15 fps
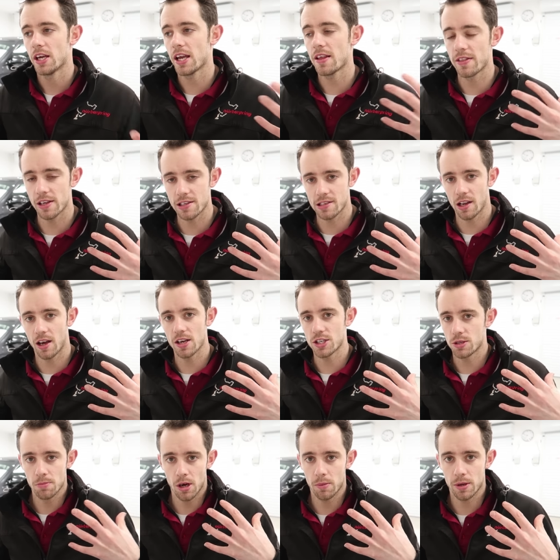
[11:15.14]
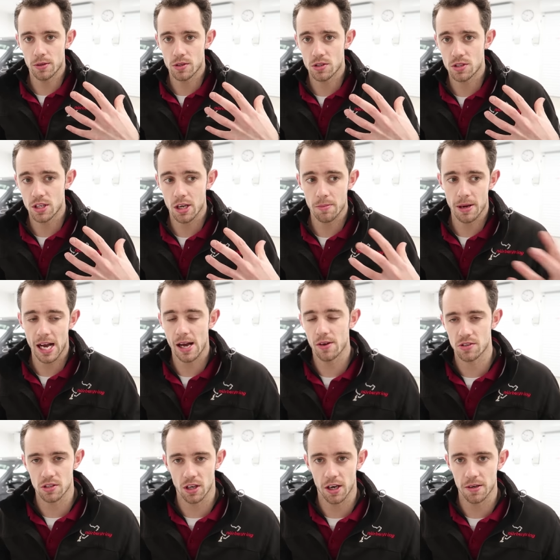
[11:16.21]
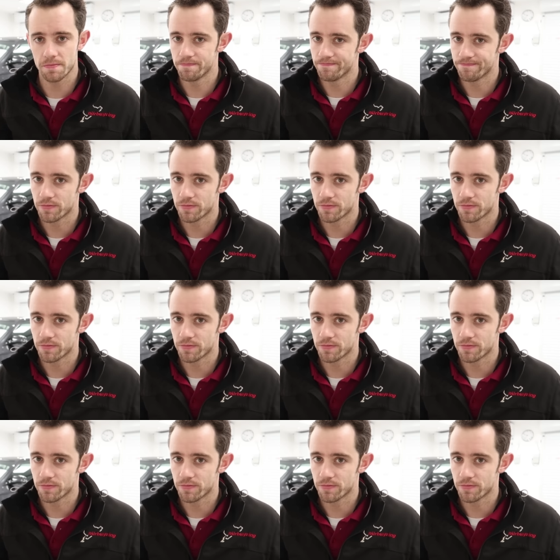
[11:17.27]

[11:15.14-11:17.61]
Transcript: In these lights, you might be able to see it outside,